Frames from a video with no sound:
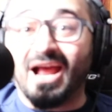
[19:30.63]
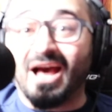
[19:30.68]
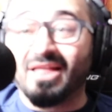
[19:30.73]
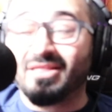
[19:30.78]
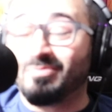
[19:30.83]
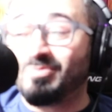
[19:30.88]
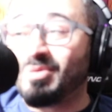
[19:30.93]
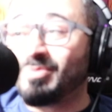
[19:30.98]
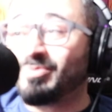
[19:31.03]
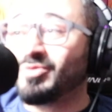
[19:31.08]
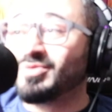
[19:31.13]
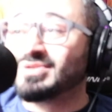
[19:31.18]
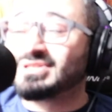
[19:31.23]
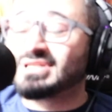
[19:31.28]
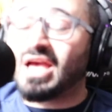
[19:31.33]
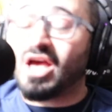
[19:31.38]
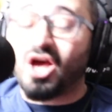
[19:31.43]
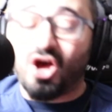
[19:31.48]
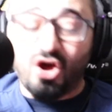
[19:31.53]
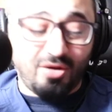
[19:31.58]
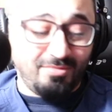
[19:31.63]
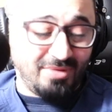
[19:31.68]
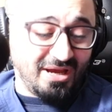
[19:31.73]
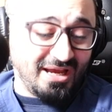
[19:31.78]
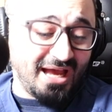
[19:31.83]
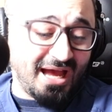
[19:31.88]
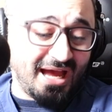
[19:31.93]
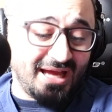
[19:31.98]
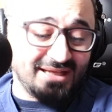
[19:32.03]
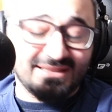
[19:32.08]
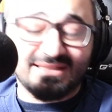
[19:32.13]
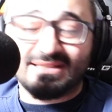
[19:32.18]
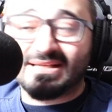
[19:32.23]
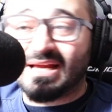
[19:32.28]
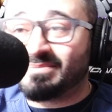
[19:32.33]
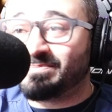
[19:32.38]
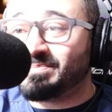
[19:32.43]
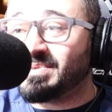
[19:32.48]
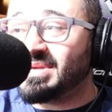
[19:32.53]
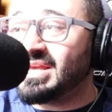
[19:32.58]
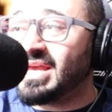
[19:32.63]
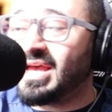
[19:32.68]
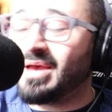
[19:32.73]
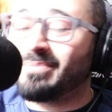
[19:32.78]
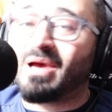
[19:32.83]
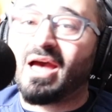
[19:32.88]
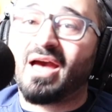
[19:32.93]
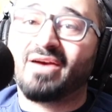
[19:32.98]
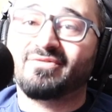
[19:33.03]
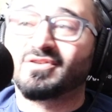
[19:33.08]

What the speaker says: And other people would say, oh my God, it's 10 p.m.